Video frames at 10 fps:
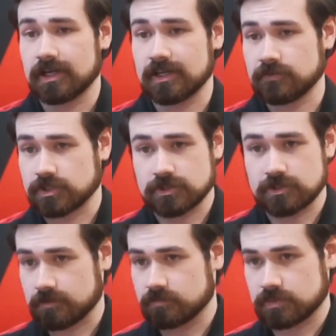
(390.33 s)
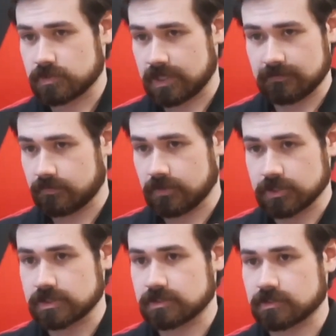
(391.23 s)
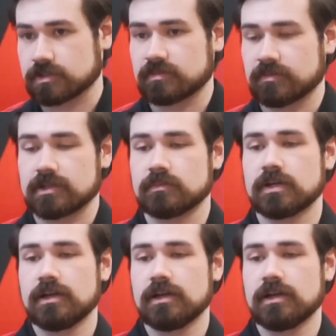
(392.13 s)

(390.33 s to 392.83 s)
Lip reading: if you just start kind of adjusting the screws at the bottom.